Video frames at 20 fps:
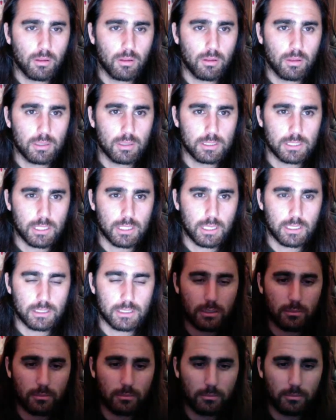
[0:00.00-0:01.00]
This is like
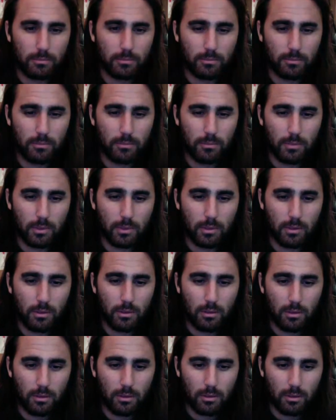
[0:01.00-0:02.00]
some
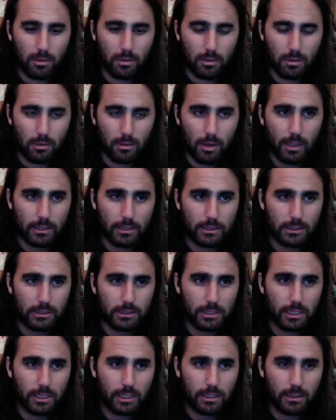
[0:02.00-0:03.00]
crazy
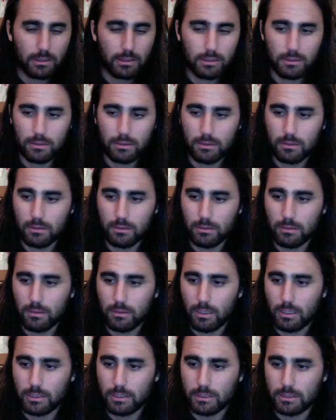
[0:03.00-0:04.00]

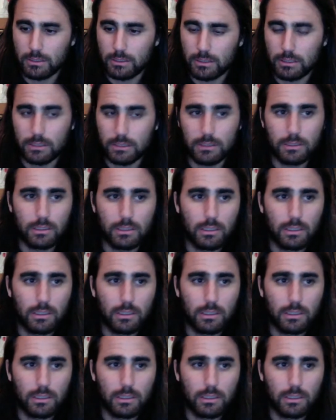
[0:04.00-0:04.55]
shit.